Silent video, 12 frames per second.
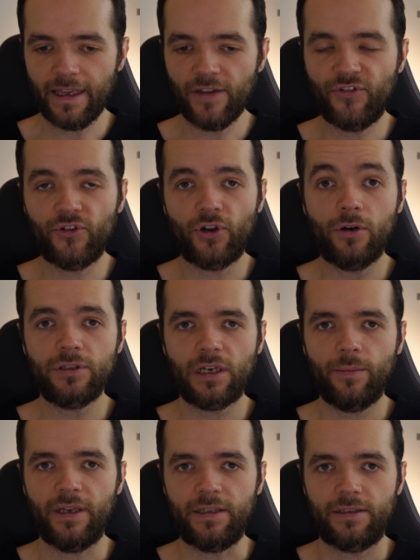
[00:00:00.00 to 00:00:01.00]
if you don't
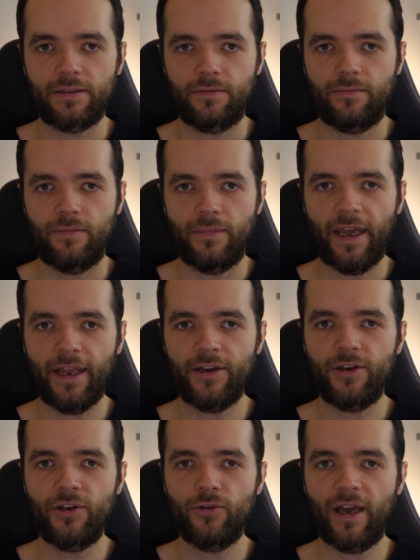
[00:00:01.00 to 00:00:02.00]
commit
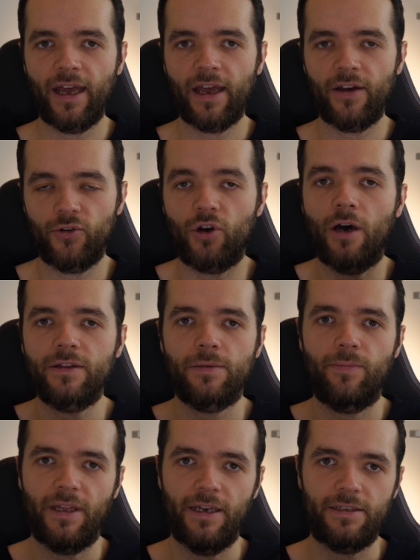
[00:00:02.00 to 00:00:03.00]
and you have you
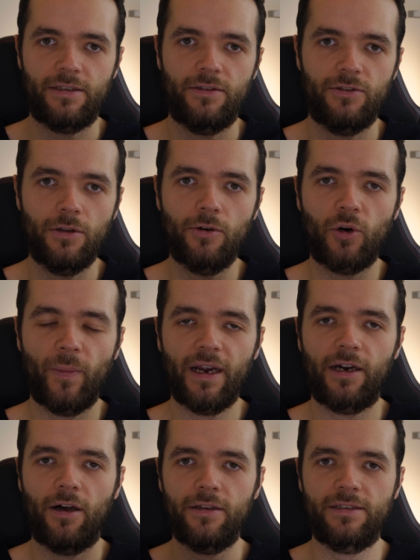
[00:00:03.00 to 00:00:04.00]
contemplate, you look
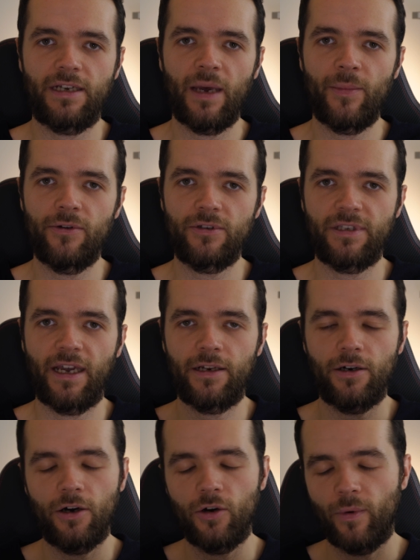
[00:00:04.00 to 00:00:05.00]
back all the time and you say,
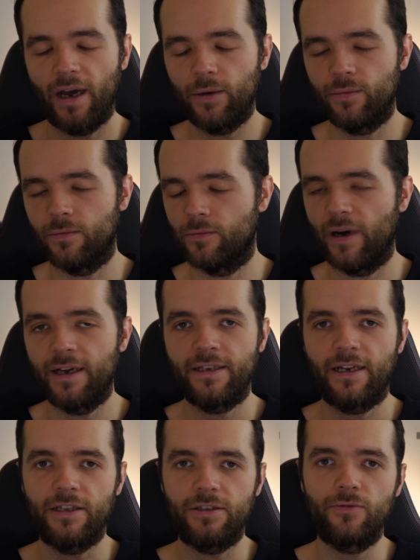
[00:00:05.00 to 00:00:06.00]
"Oh, why why
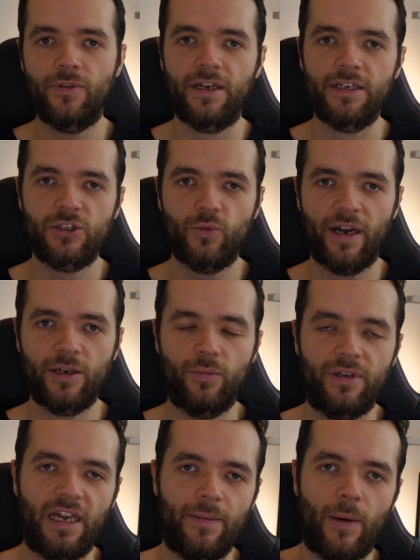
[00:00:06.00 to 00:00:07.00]
did I do this? Why did
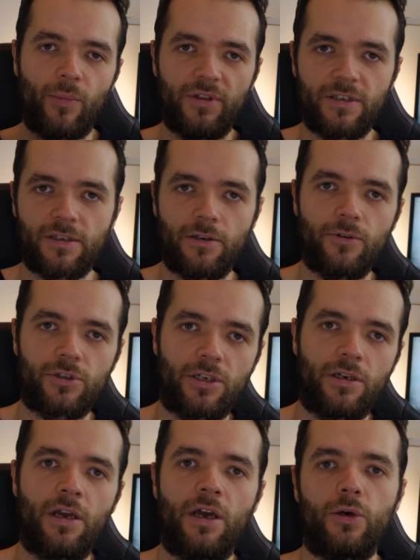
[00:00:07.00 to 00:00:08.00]
we came up with this solution?
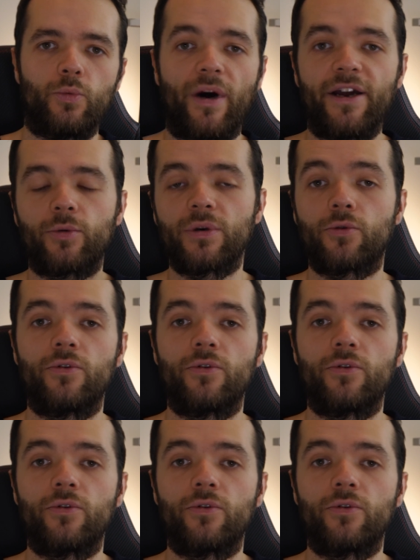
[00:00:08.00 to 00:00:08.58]
Why are we